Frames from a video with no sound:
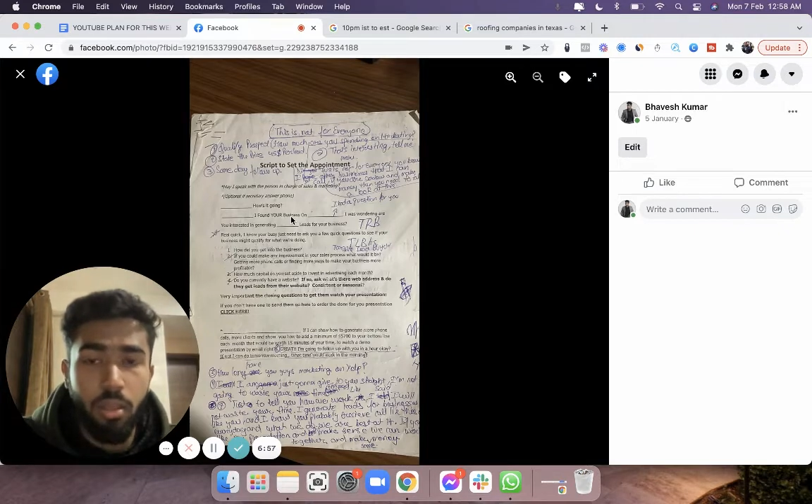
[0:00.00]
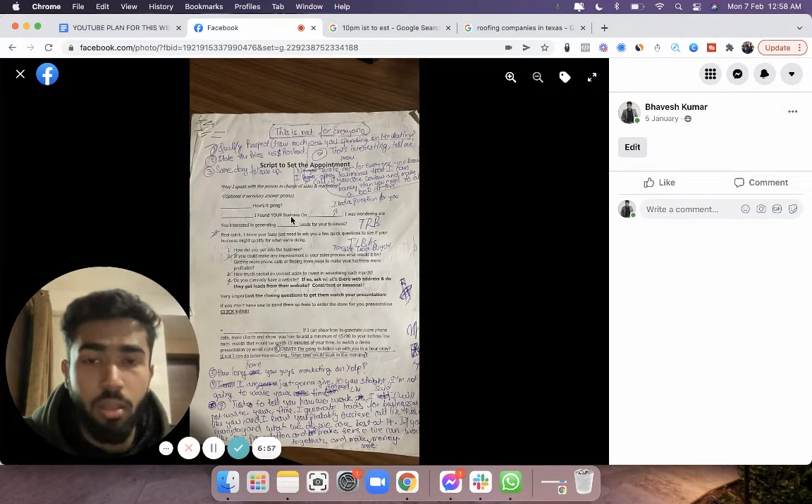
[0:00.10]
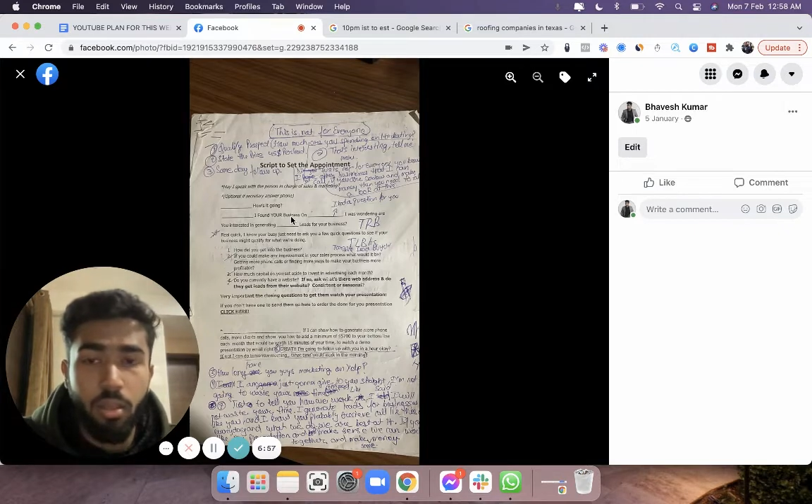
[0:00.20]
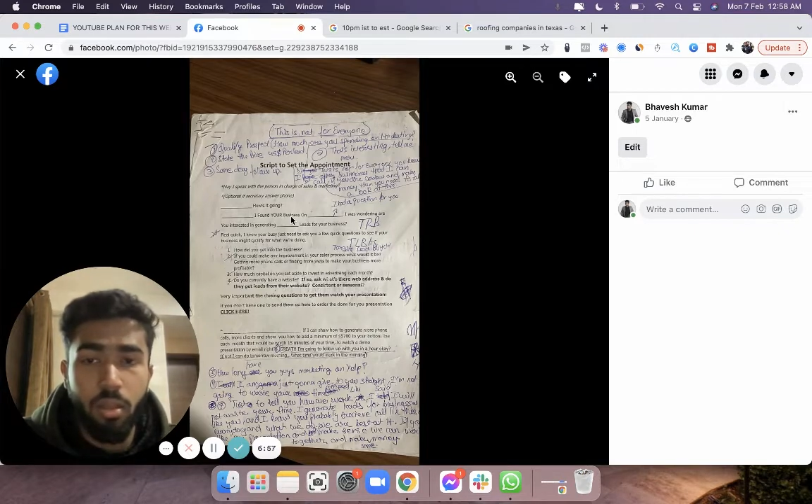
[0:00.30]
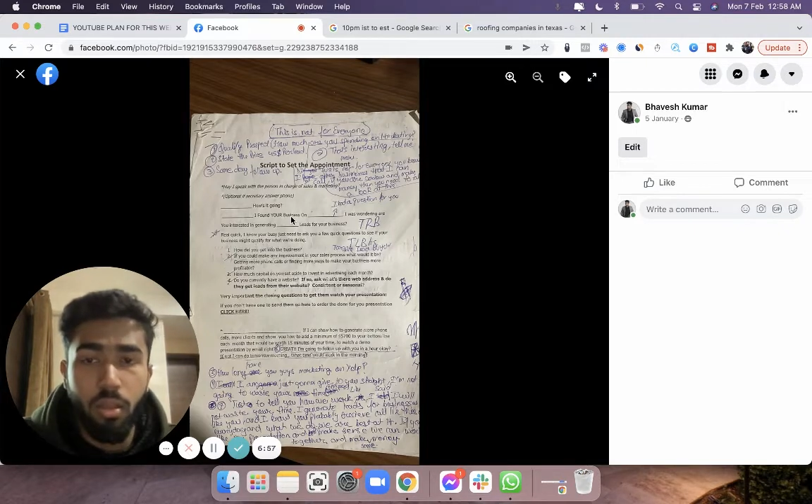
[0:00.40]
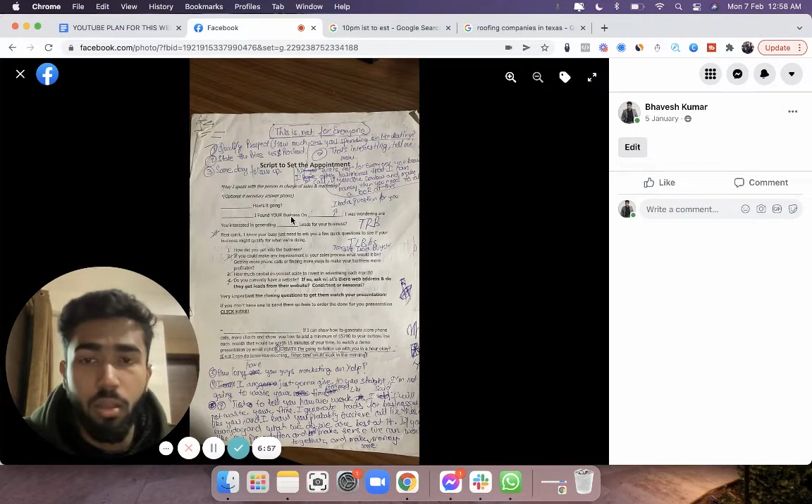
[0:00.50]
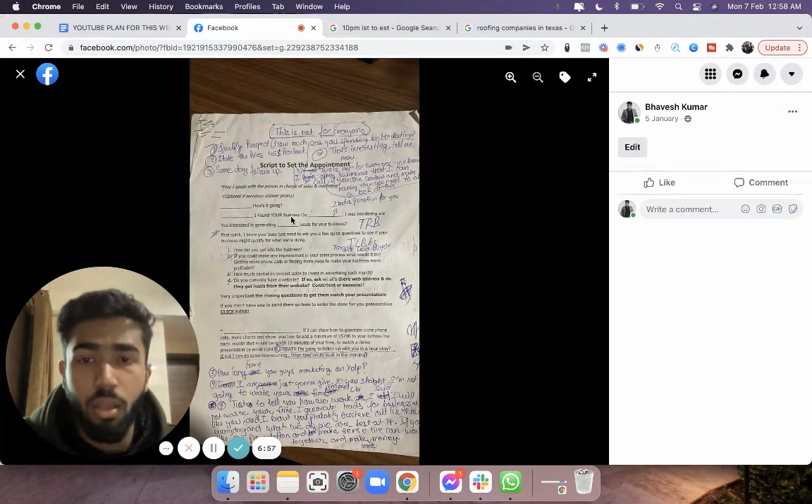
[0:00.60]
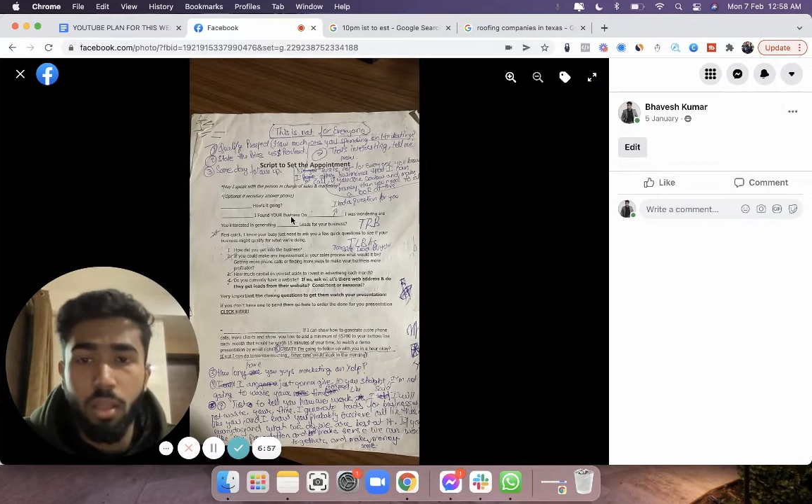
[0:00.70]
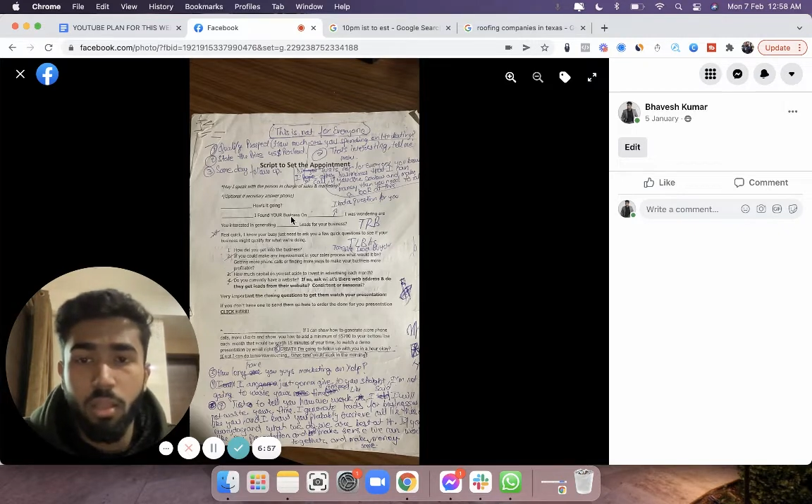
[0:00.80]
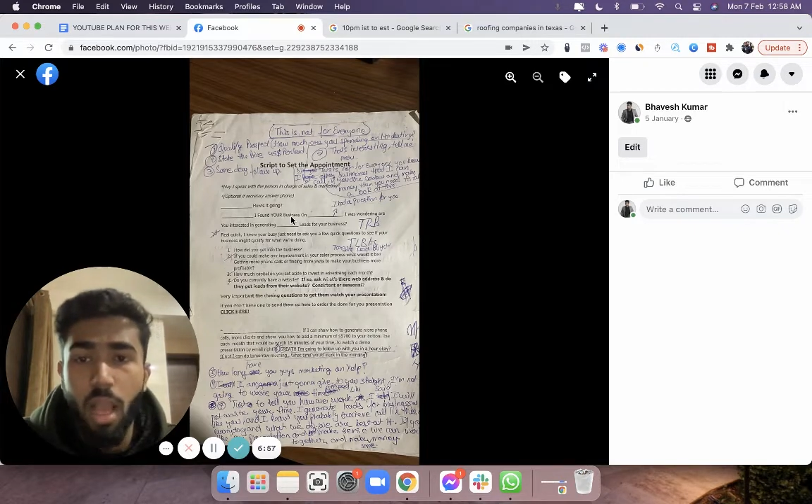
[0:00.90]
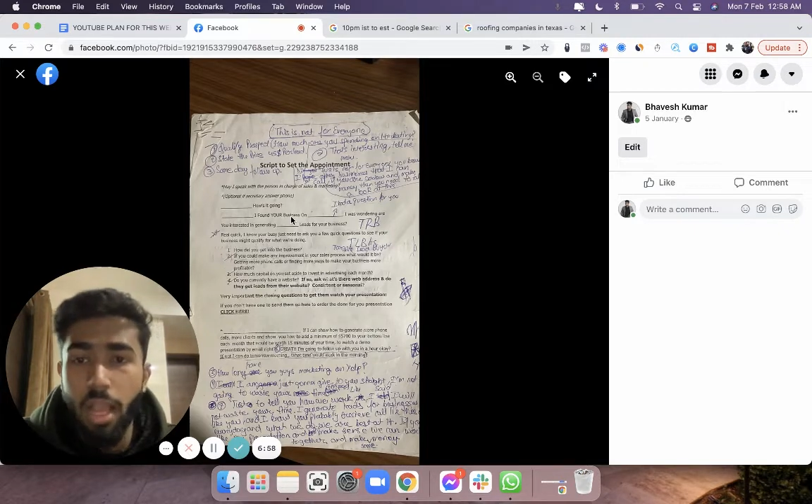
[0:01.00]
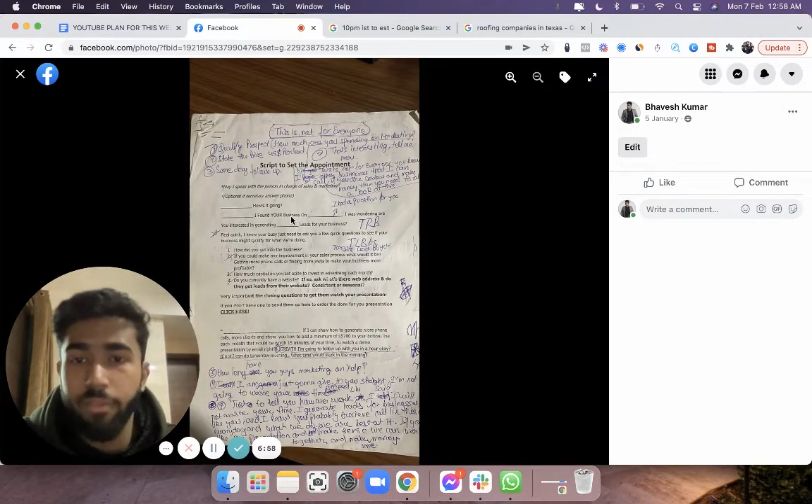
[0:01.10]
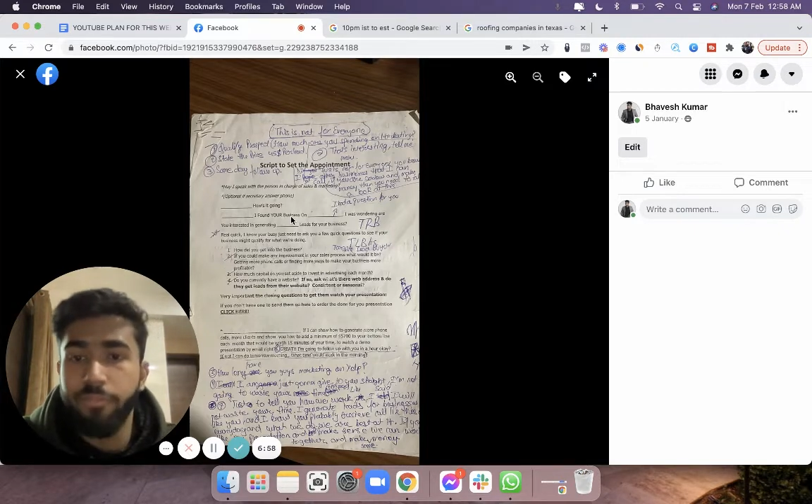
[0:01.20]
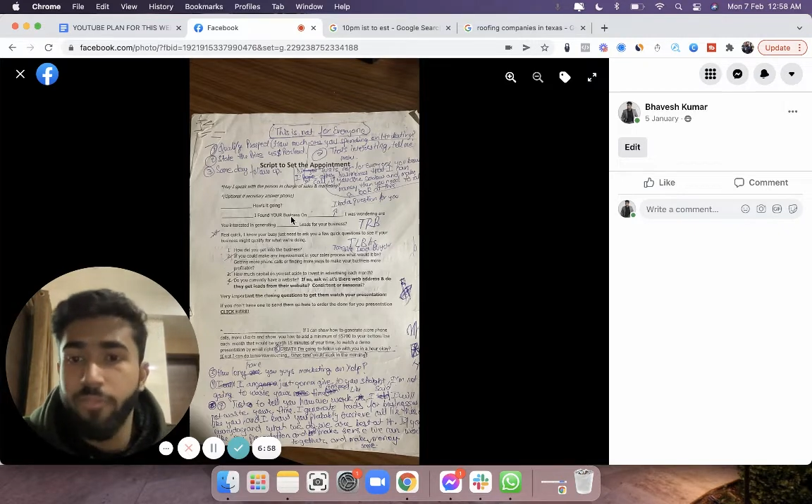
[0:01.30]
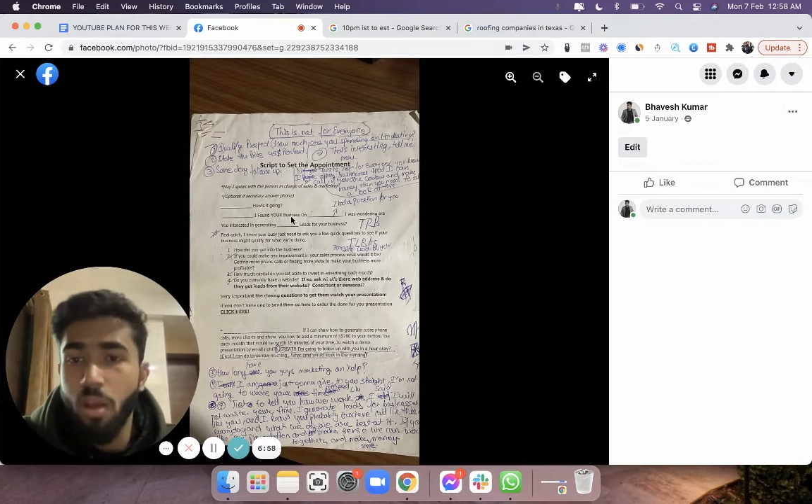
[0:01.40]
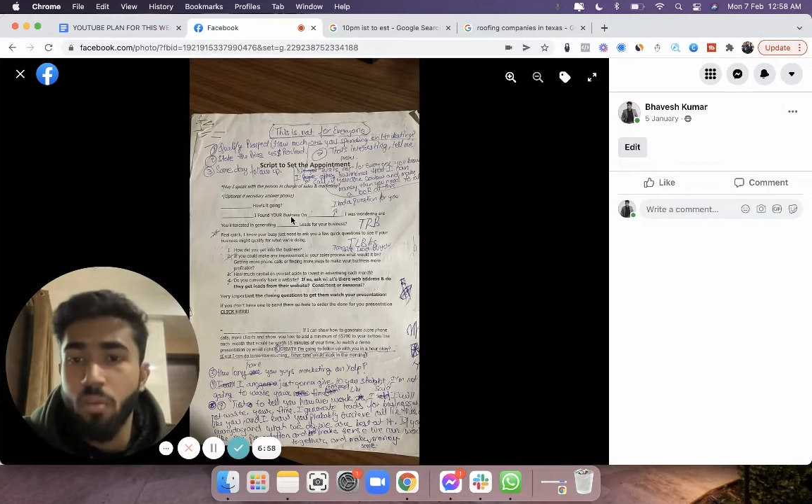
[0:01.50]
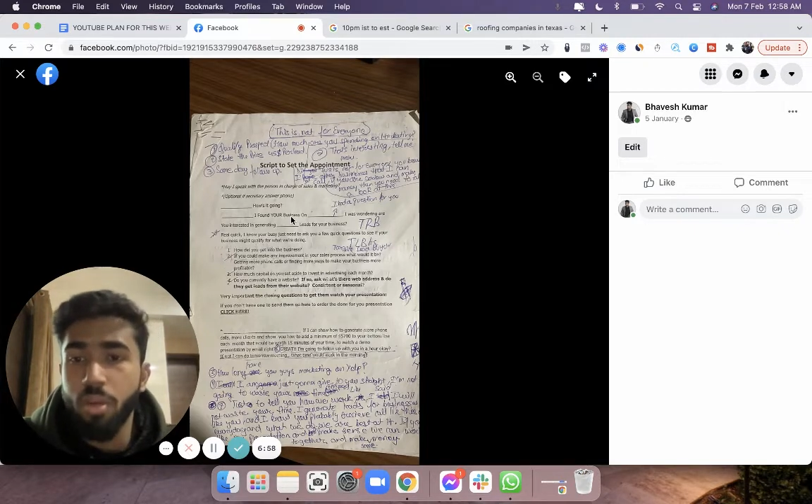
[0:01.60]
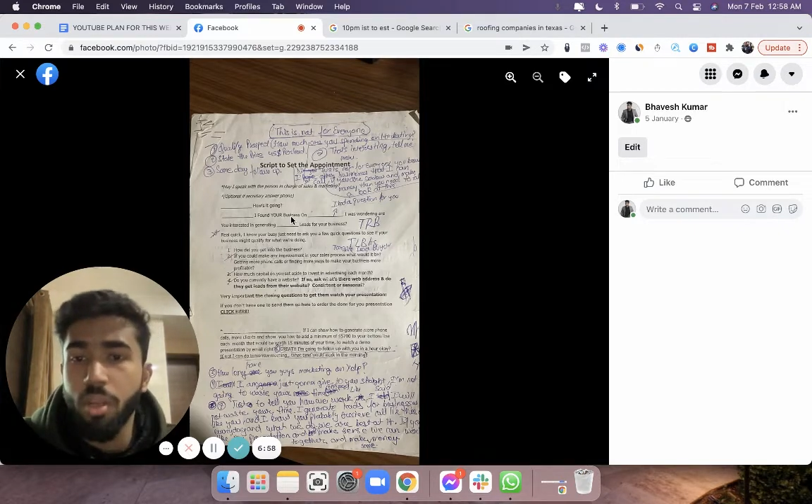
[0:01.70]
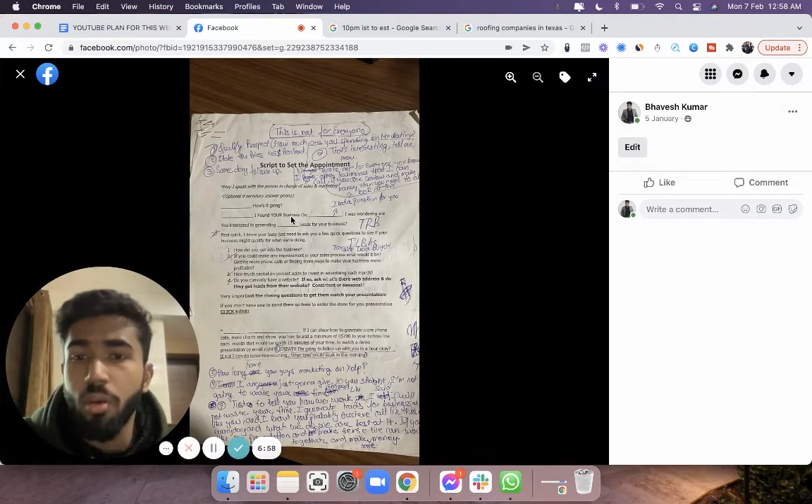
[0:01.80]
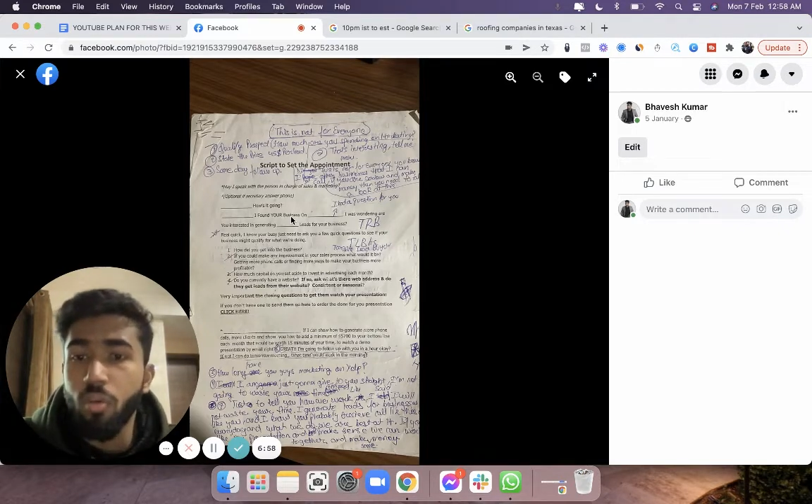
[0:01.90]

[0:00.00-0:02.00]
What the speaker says: uh, I found your